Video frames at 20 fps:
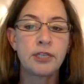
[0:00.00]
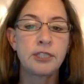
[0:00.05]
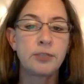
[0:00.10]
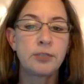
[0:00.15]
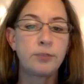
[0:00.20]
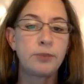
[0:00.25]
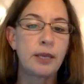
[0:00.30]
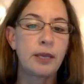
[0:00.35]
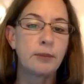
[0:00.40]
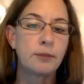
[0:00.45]
to
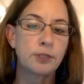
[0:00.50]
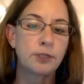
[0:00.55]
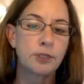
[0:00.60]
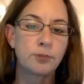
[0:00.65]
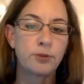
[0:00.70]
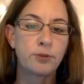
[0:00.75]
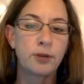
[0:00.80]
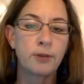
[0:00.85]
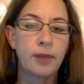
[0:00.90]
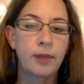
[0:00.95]
be able to
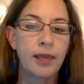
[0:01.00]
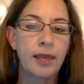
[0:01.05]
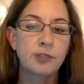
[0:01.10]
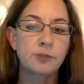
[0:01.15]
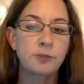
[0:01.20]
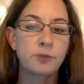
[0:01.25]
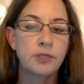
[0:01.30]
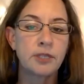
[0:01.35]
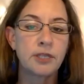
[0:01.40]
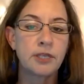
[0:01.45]
bring my
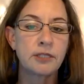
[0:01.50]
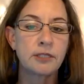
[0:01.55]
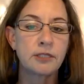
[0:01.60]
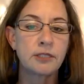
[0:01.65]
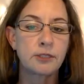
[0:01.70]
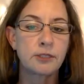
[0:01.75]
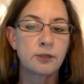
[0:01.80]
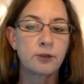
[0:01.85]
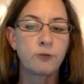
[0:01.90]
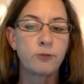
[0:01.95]
expertise to
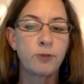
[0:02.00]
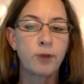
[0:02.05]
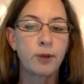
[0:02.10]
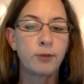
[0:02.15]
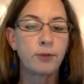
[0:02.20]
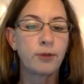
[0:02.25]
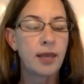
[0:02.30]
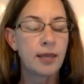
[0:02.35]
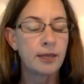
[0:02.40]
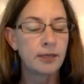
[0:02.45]
serve
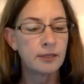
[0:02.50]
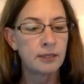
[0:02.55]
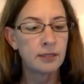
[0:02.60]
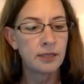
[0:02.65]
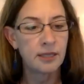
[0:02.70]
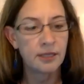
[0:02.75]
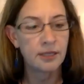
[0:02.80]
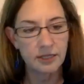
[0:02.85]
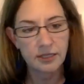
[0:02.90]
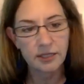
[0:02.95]
Marblehead
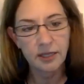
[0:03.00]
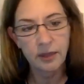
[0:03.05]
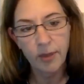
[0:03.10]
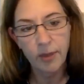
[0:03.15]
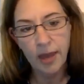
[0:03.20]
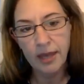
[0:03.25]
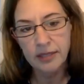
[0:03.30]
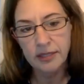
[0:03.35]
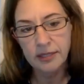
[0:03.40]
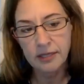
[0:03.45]
in this
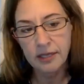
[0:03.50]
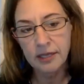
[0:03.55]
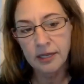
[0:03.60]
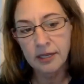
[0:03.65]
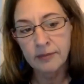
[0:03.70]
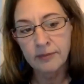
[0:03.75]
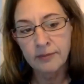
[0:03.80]
capacity.